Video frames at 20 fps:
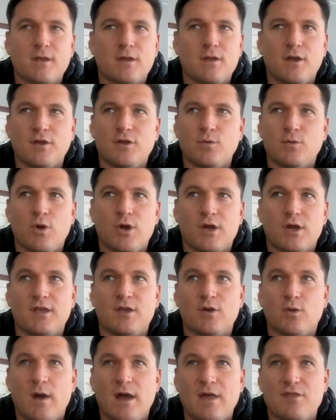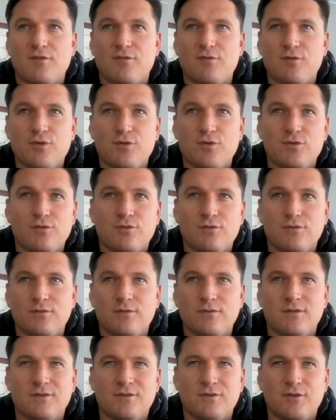you're working your way through,
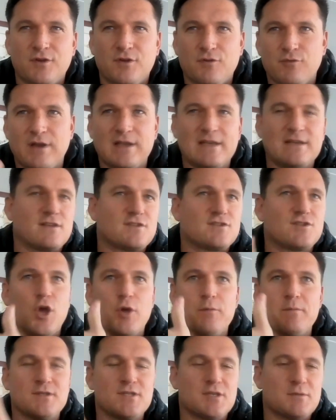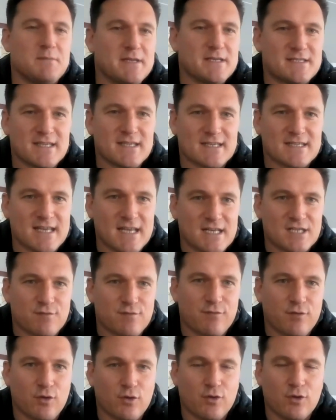you're really determined to be
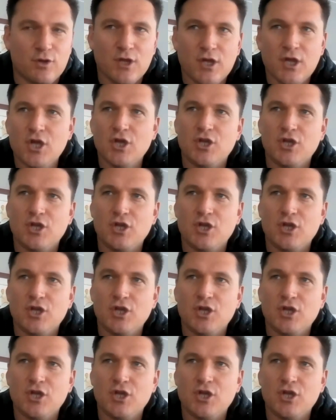successful.